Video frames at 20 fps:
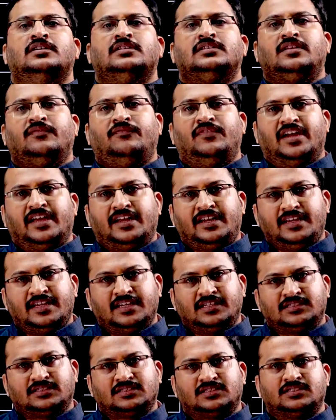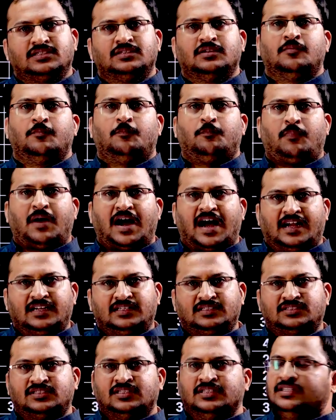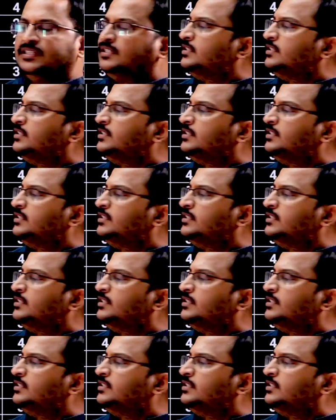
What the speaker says: the various parts,